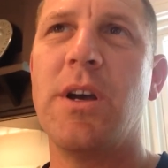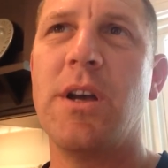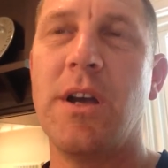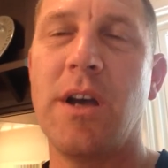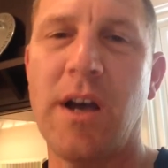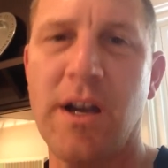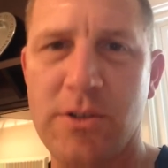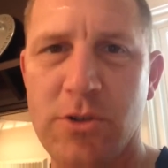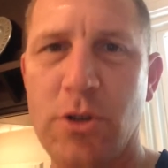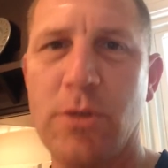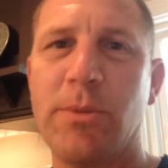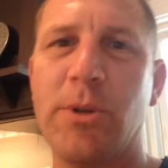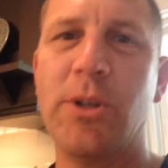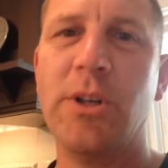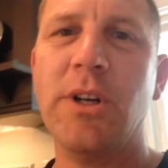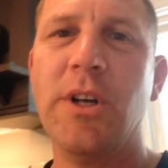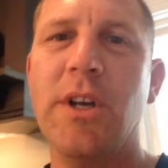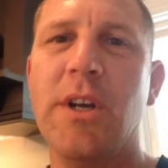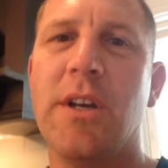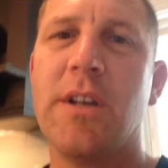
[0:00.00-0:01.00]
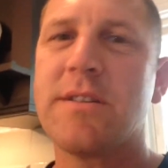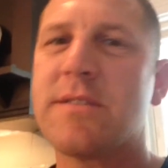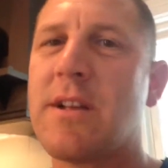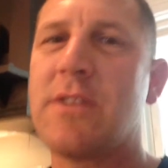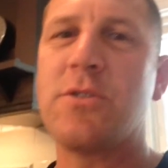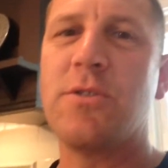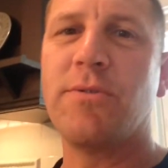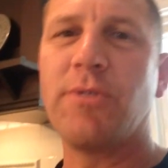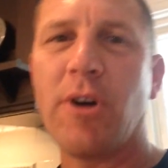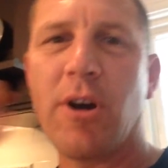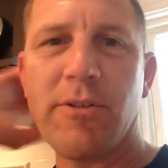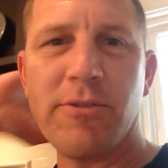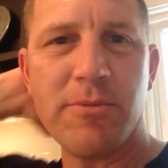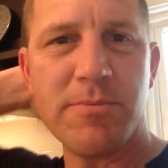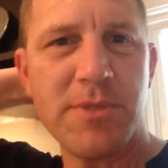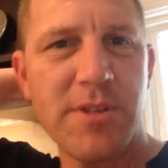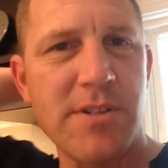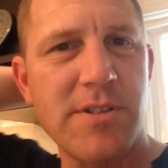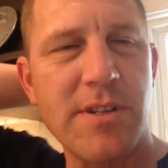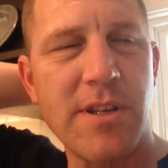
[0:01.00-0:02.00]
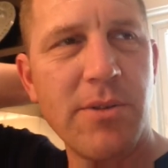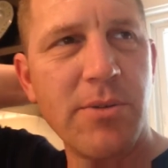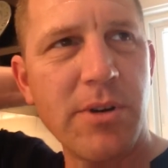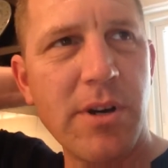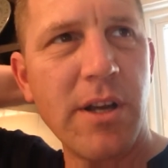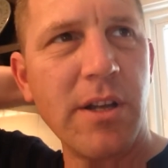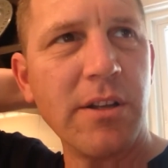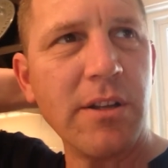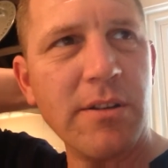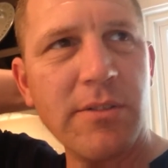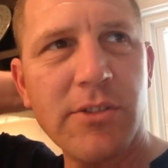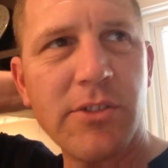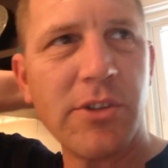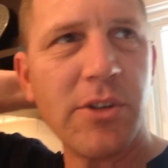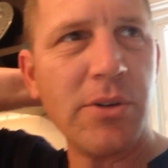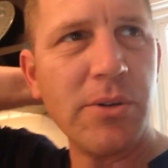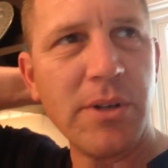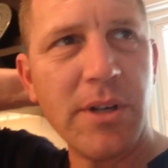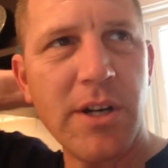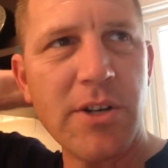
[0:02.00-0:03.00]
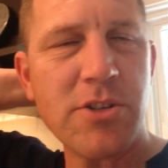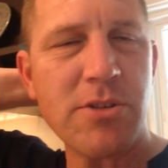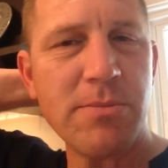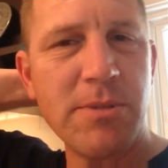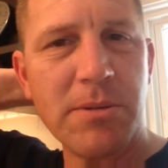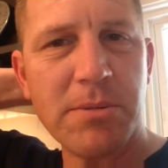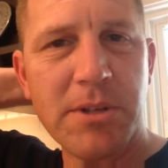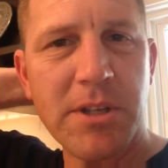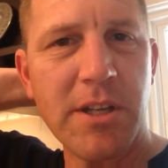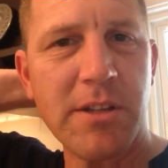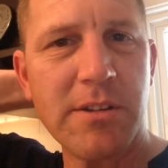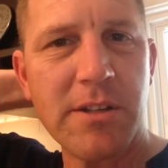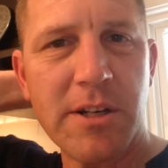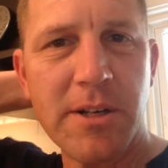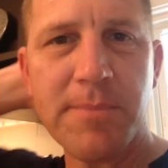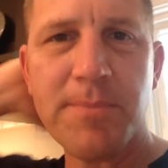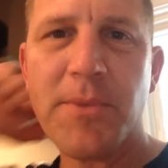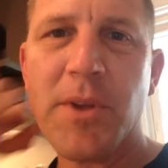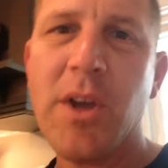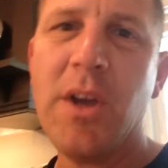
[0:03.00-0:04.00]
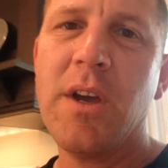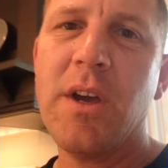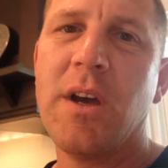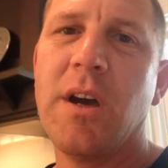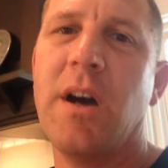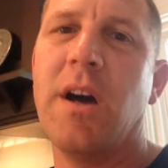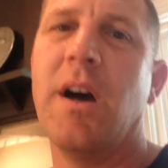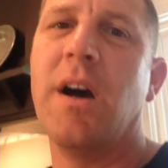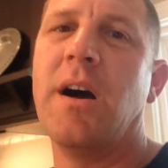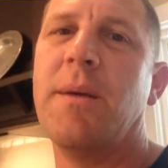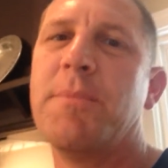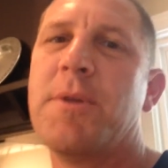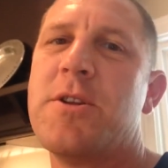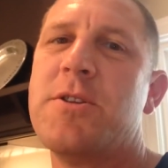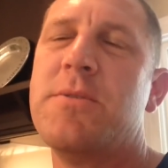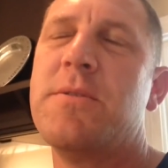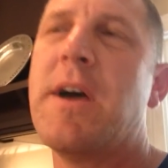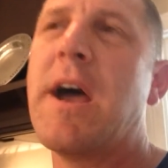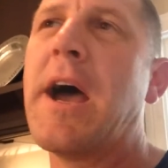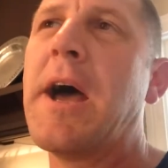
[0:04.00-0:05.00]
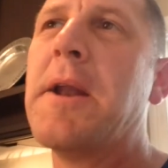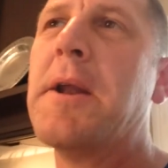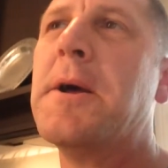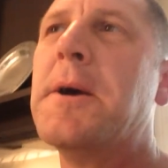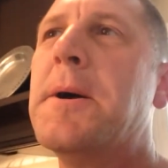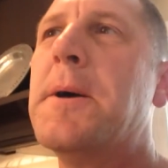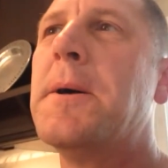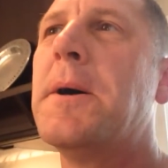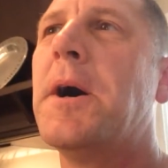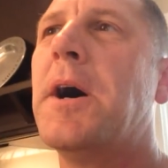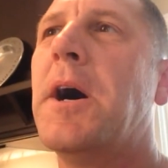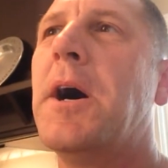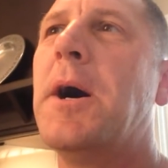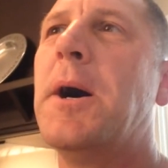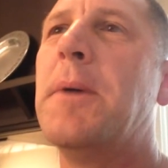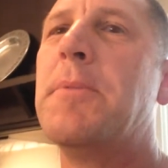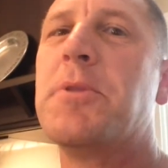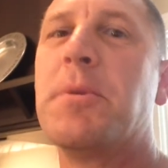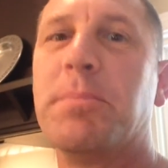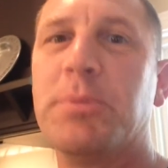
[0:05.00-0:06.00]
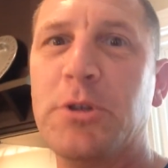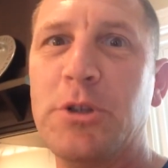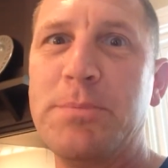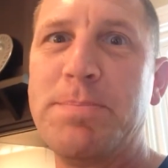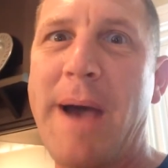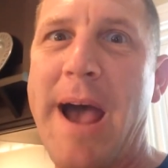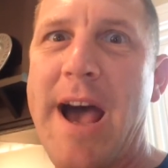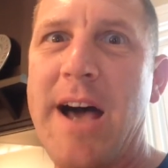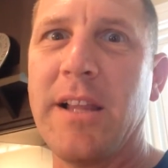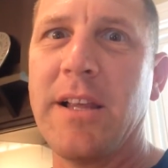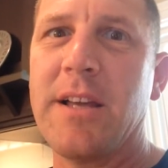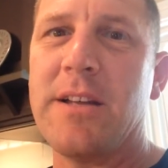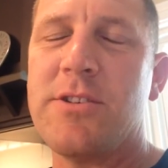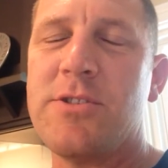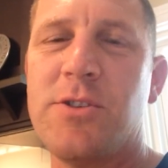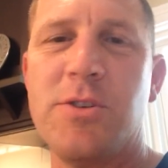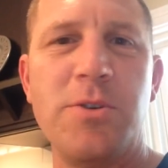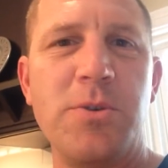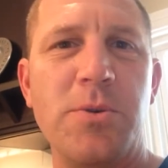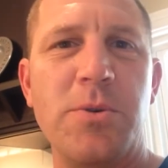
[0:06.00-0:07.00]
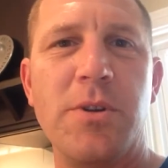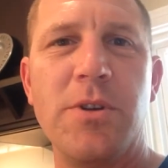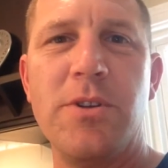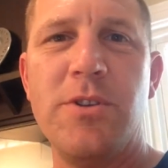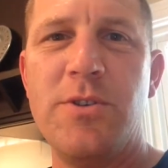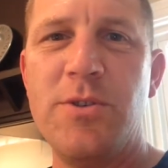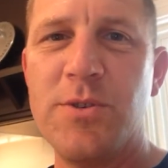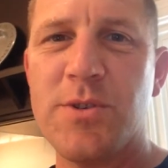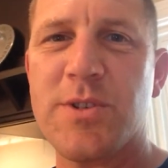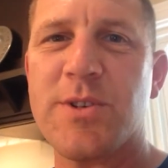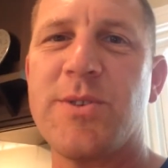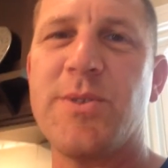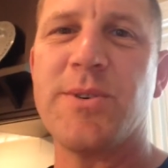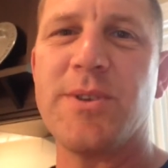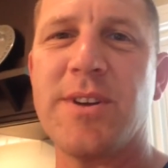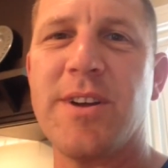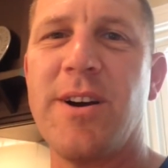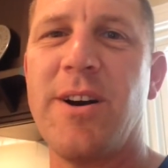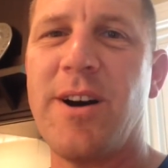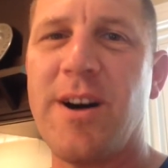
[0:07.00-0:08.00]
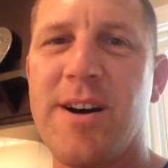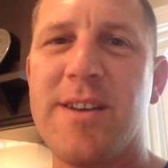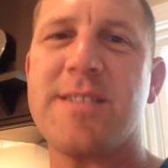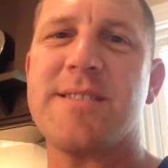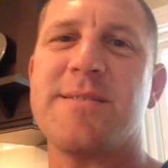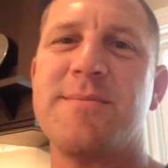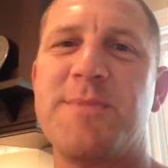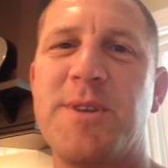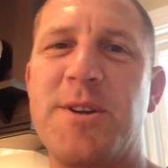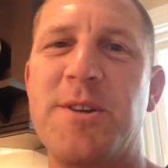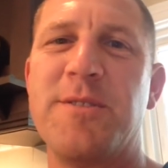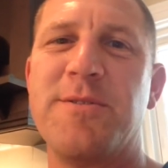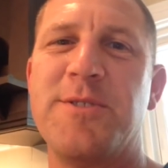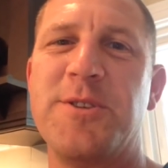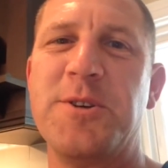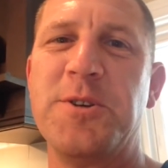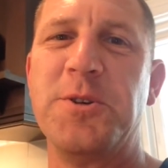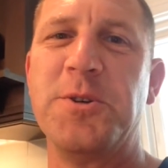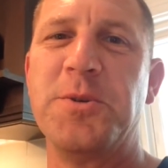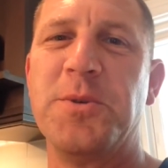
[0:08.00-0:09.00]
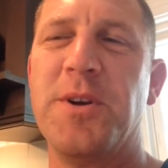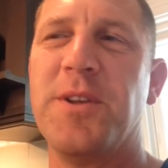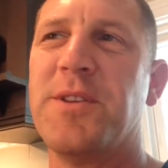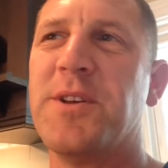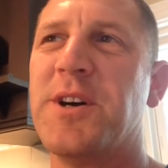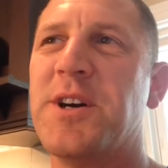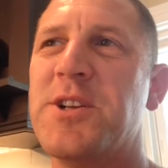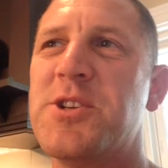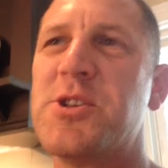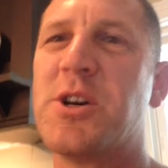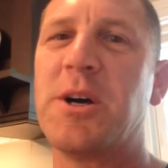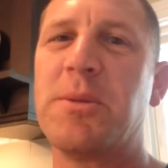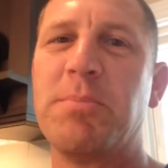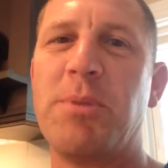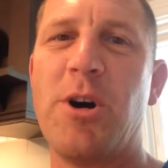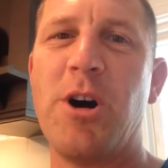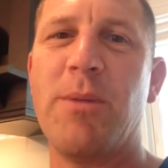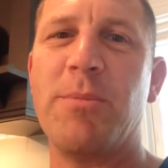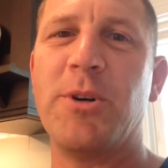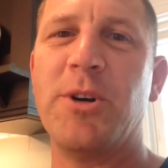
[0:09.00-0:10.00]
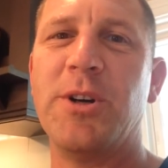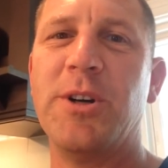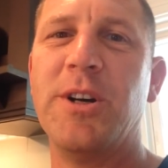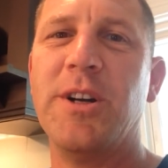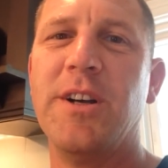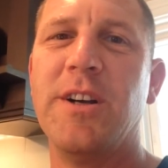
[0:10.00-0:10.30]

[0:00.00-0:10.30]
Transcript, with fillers: Uh, October. It's not too far from DC where I live, so uh, I should be able to get there. Uh, I'm gonna do that. the Brood Palette, dude, you scored an awesome interview with John Palmer.